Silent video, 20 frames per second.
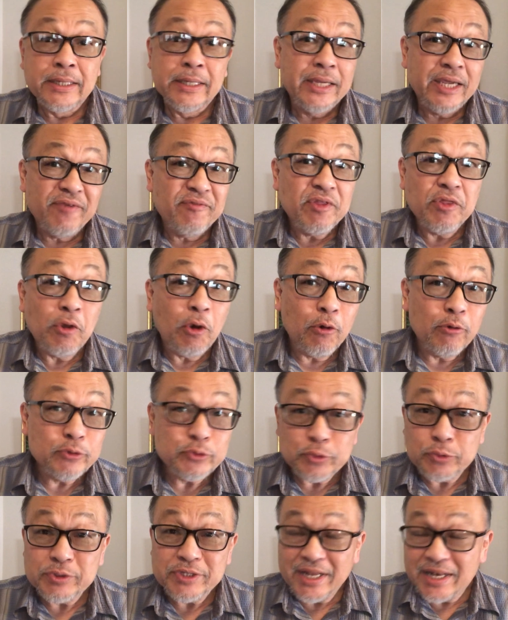Even those
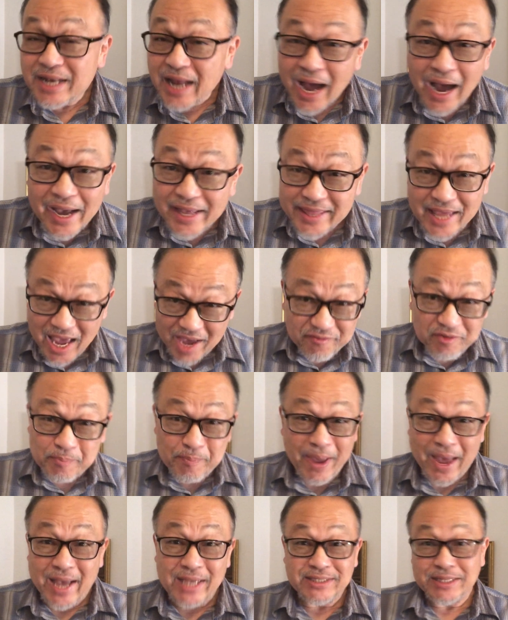who deny they have a
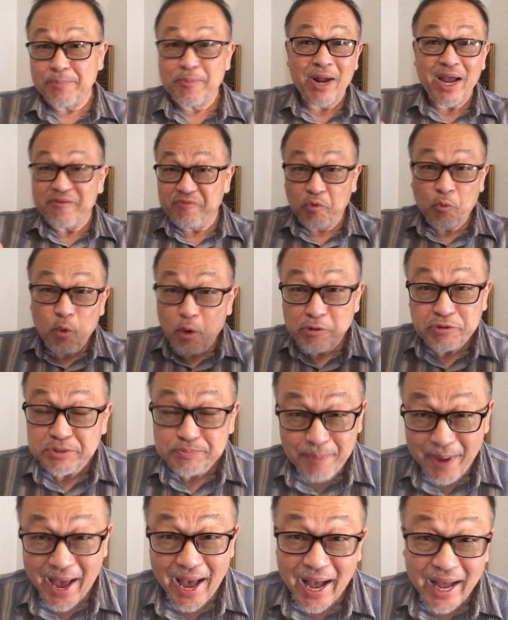past, they probably have a worse
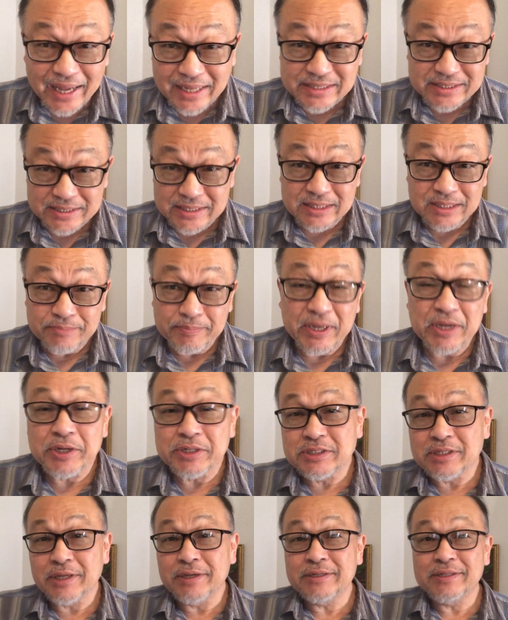past
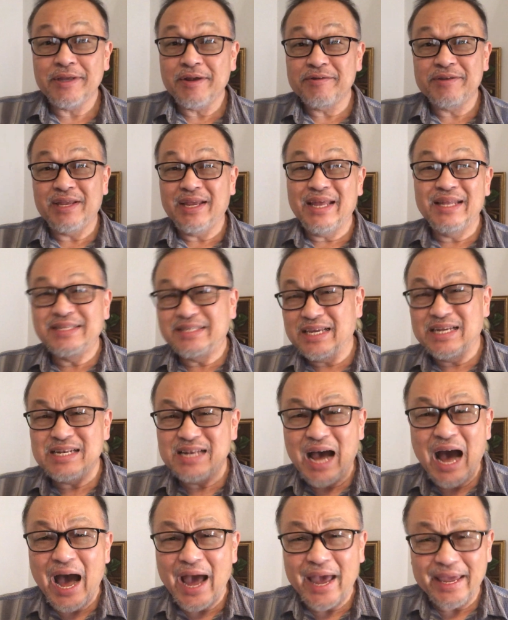because they're in
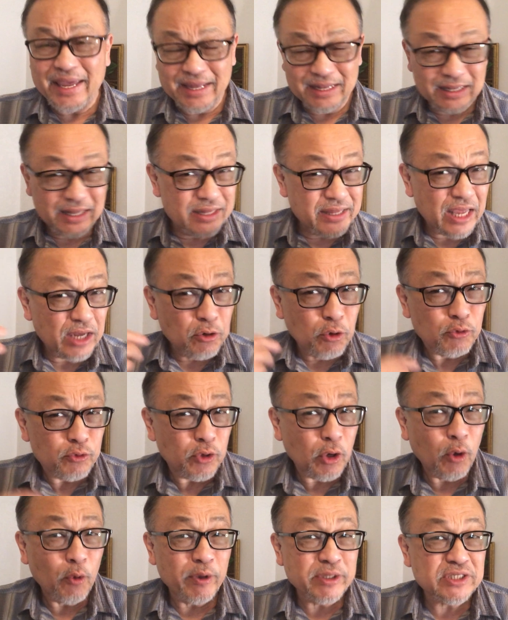denial and they don't
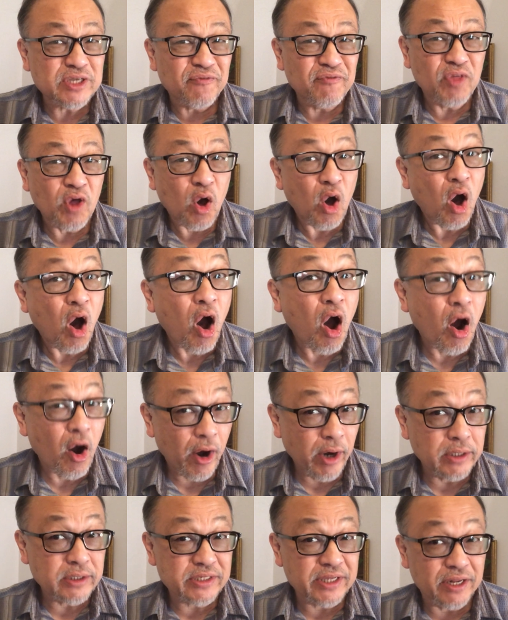know it's of the
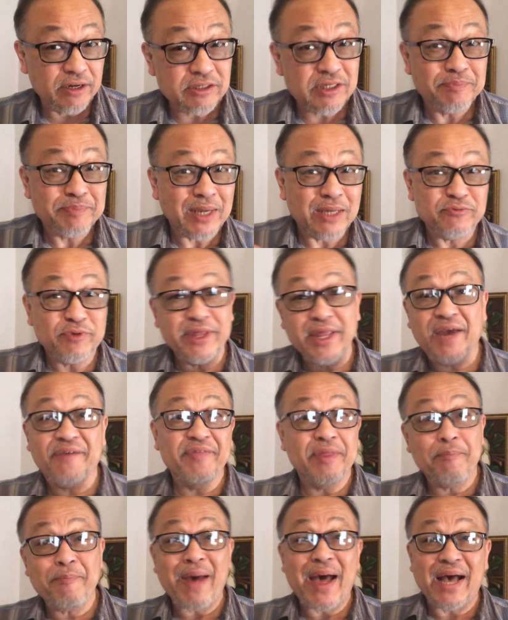heart. You know, sometimes we think of
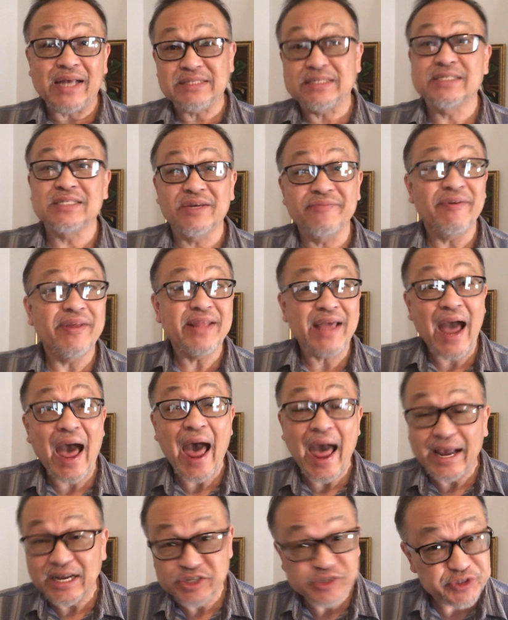the past as of the
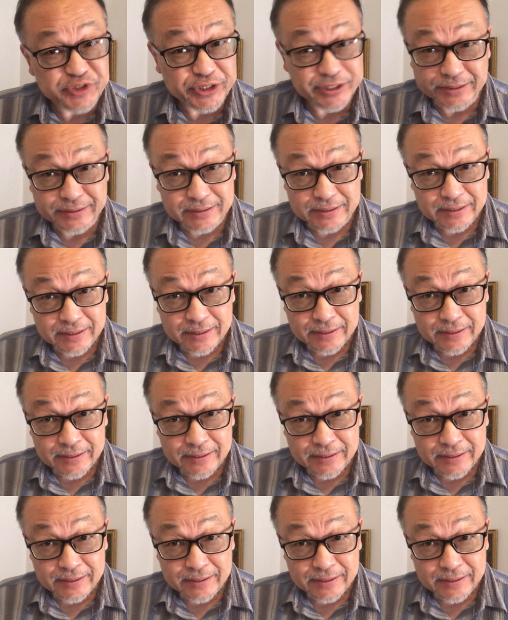action,